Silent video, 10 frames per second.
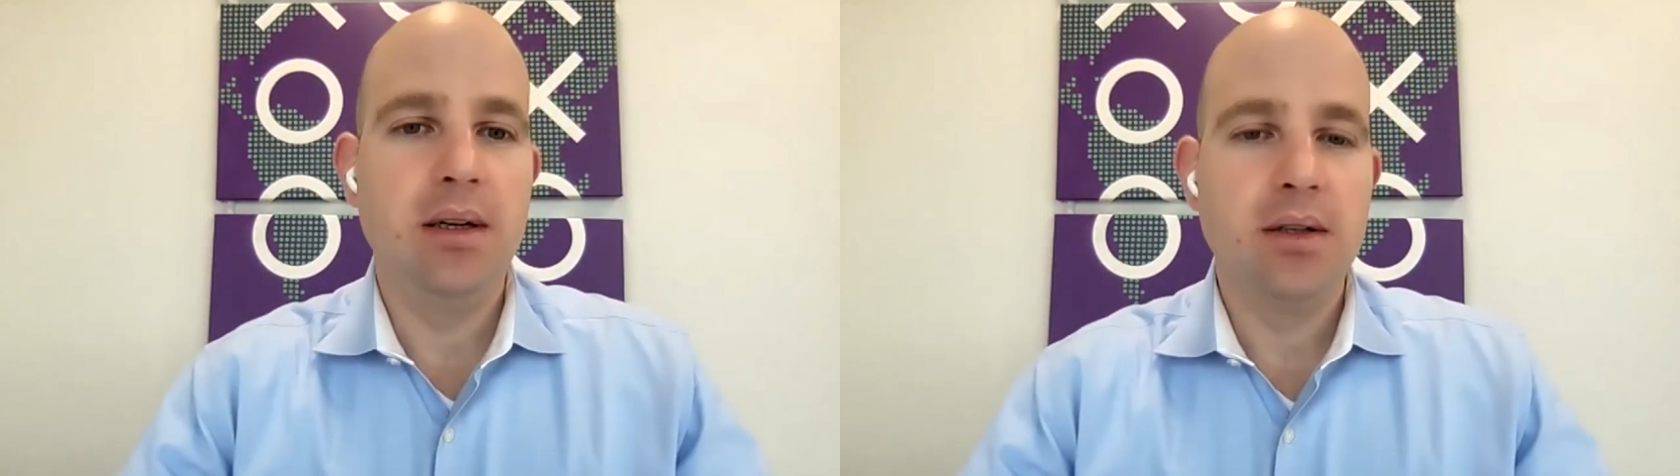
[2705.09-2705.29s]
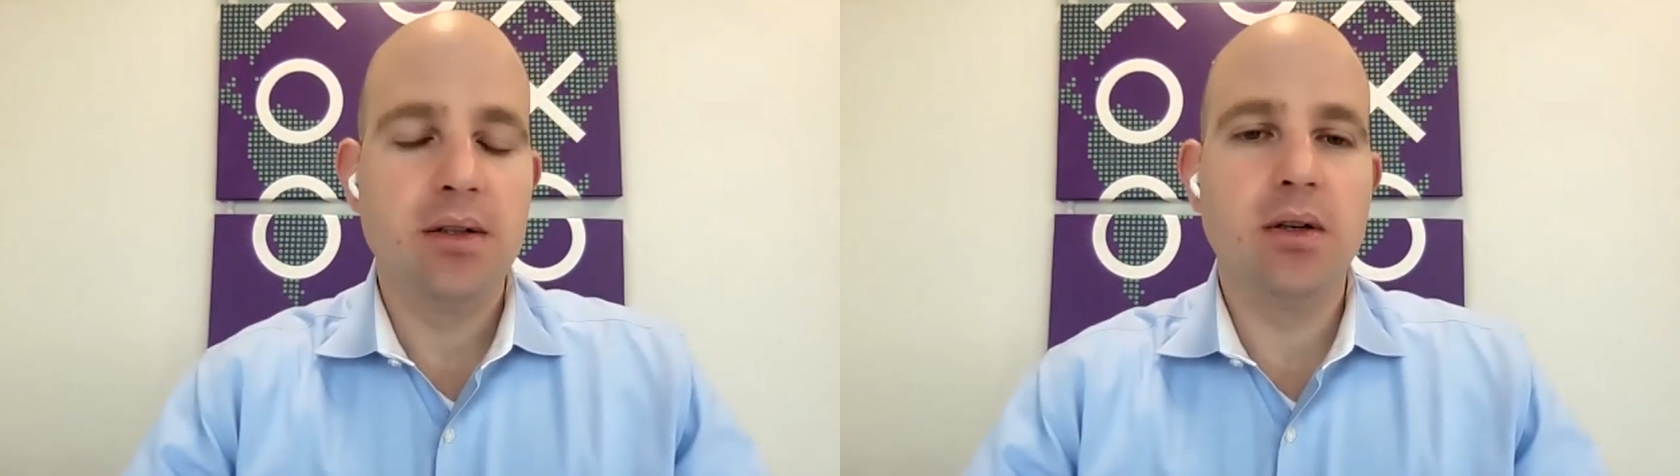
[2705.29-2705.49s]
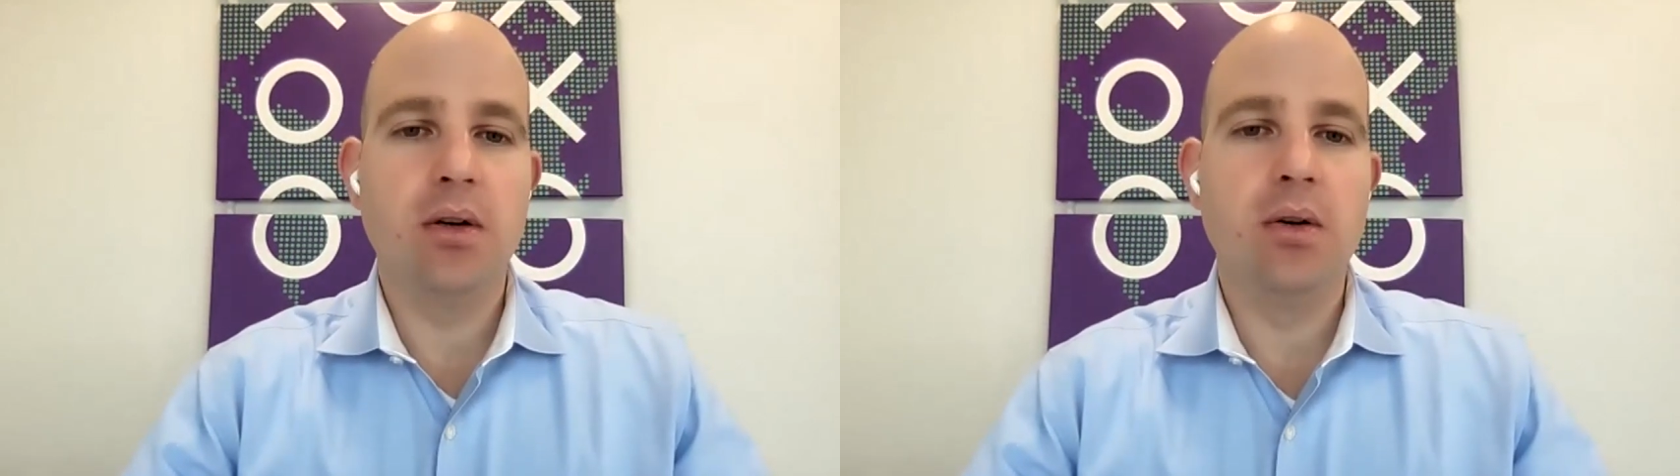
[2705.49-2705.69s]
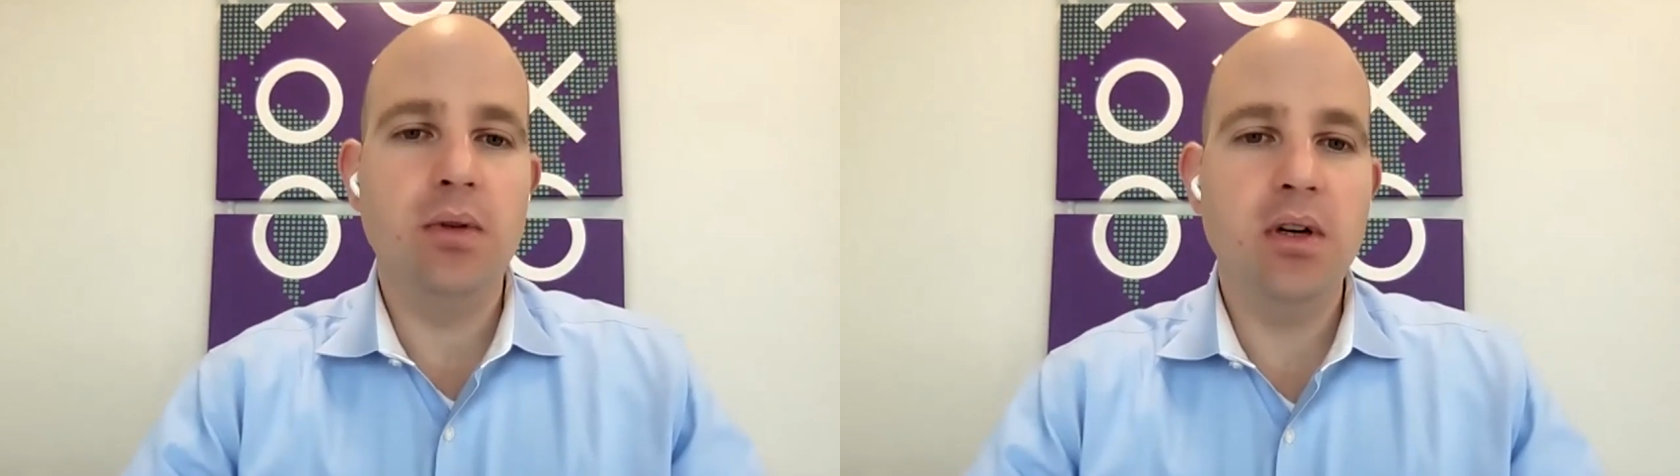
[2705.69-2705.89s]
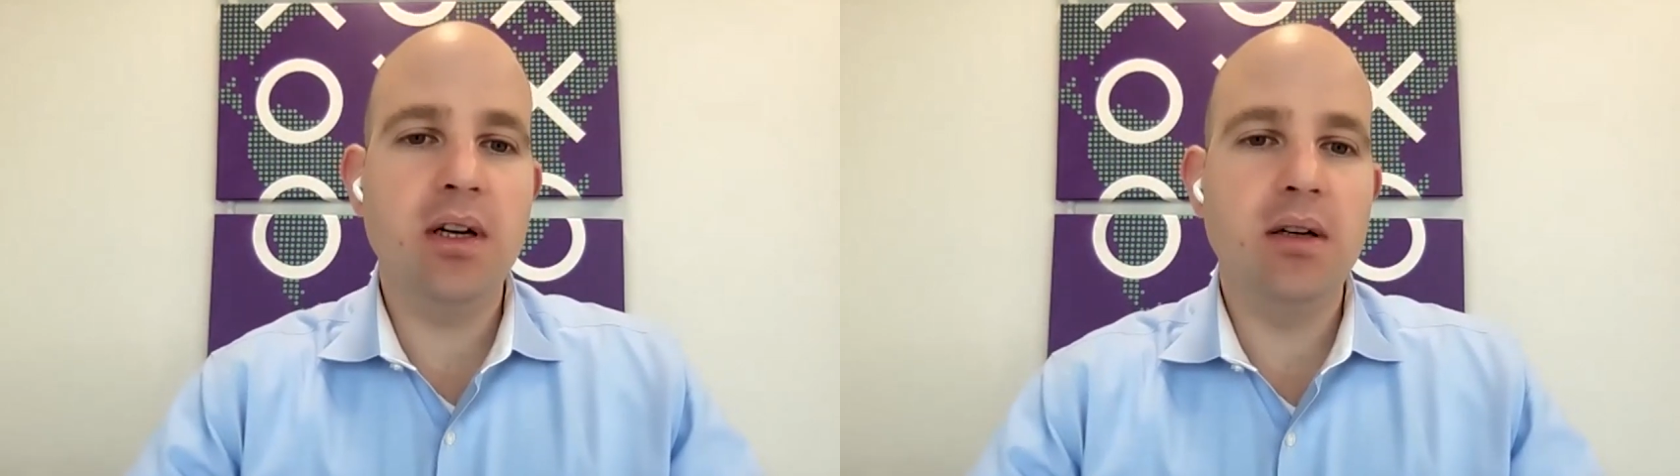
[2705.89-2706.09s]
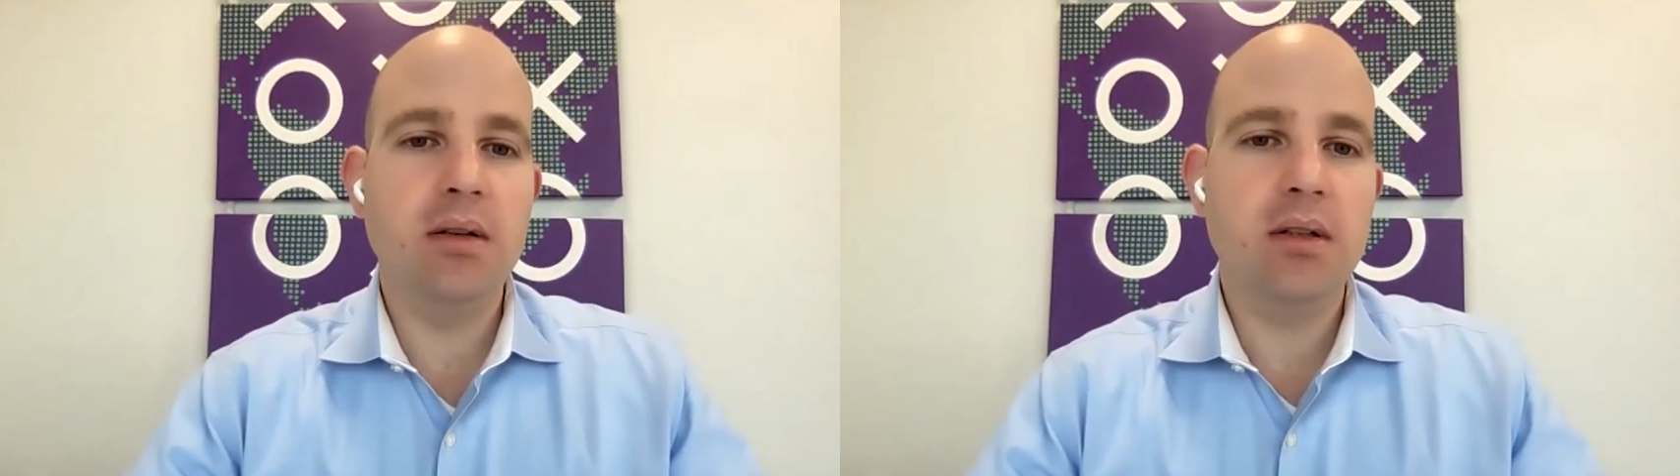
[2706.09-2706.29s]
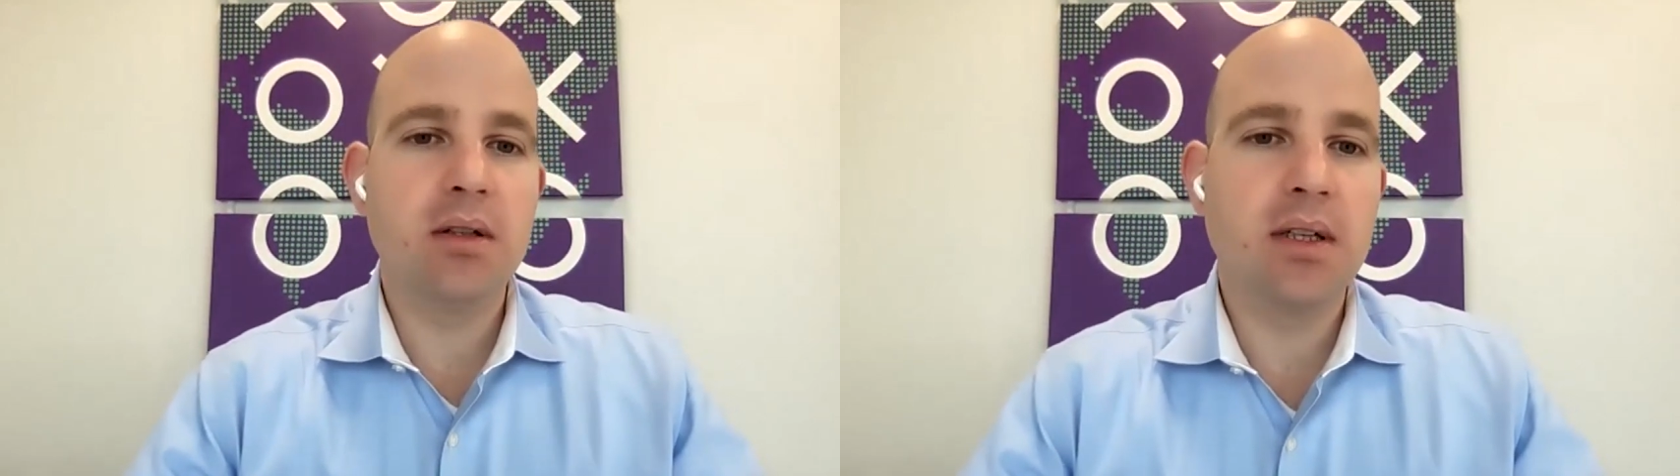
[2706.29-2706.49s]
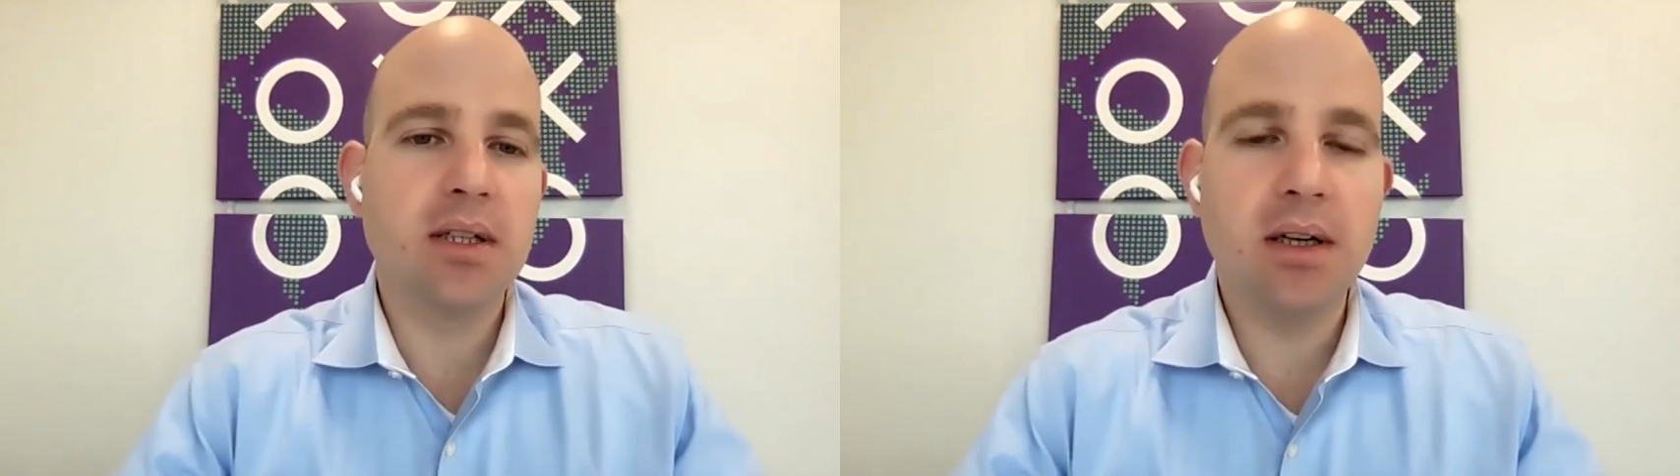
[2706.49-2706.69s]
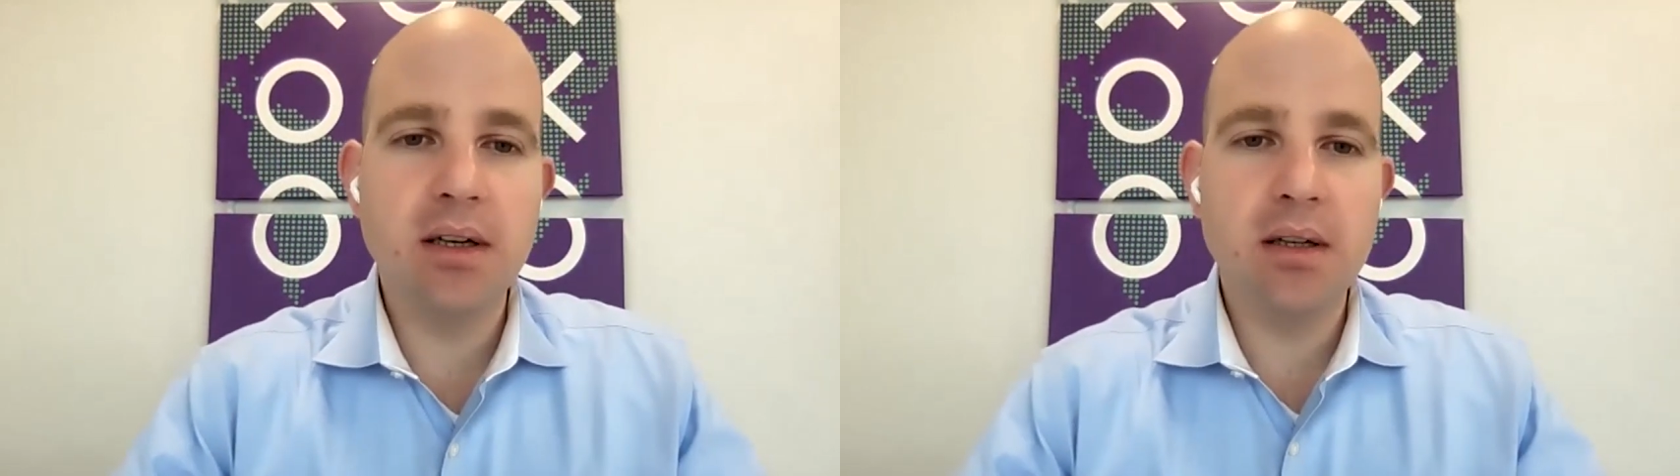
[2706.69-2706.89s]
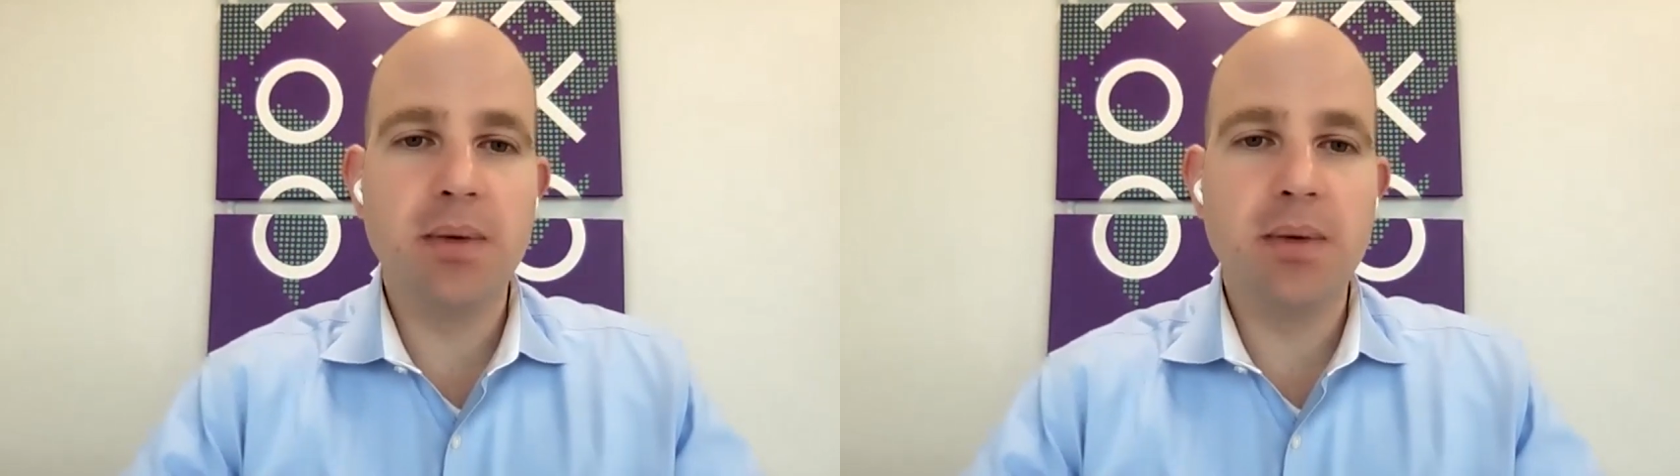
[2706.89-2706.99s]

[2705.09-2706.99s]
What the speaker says: So you can start